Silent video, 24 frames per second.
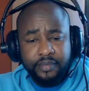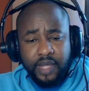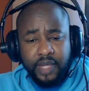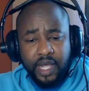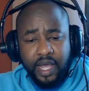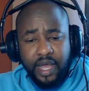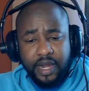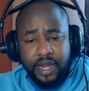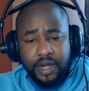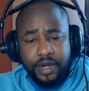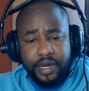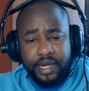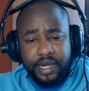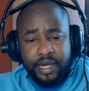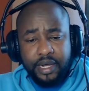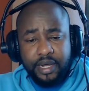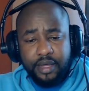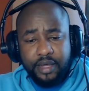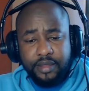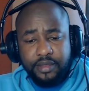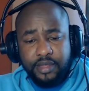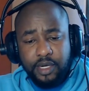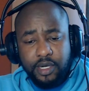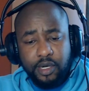And
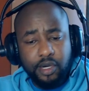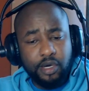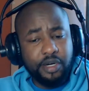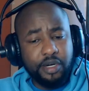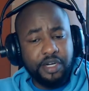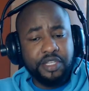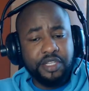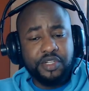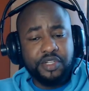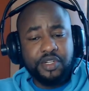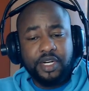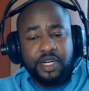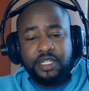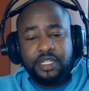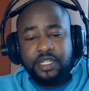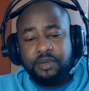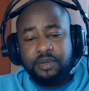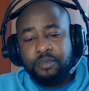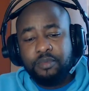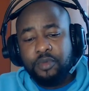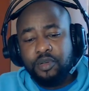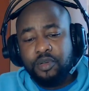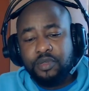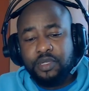the Lord instructed
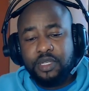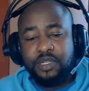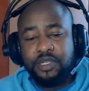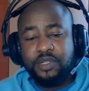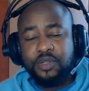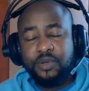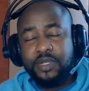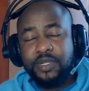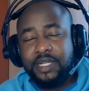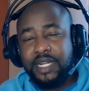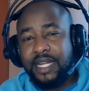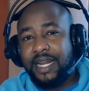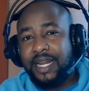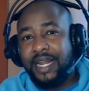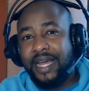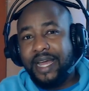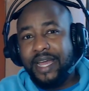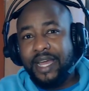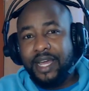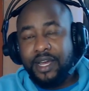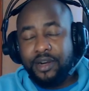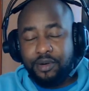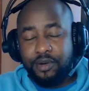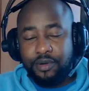Moses to tell
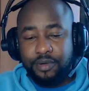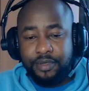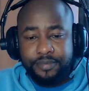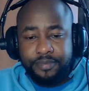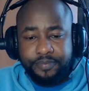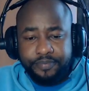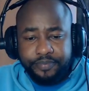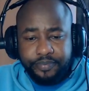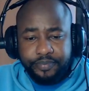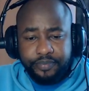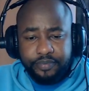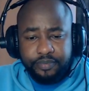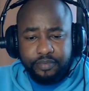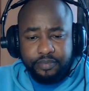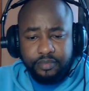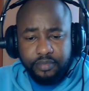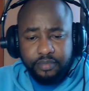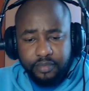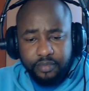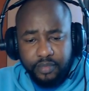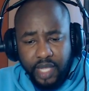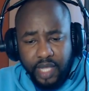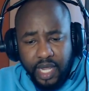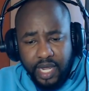Aaron
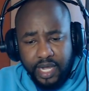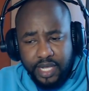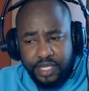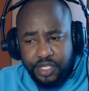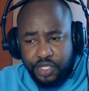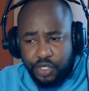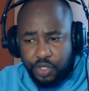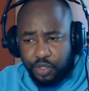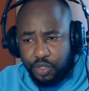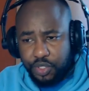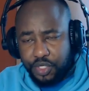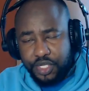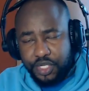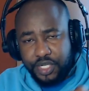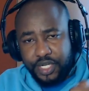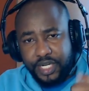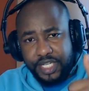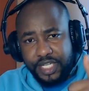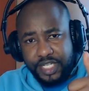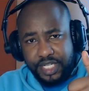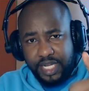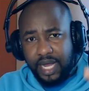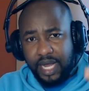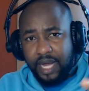as to
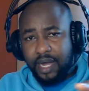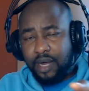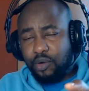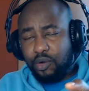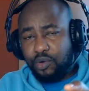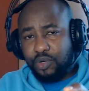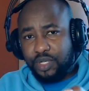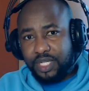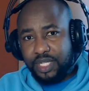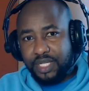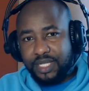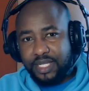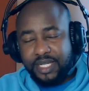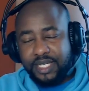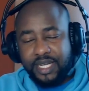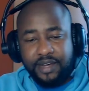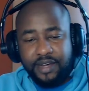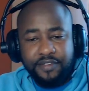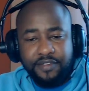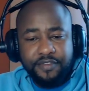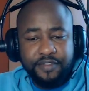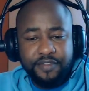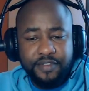stretch out his staff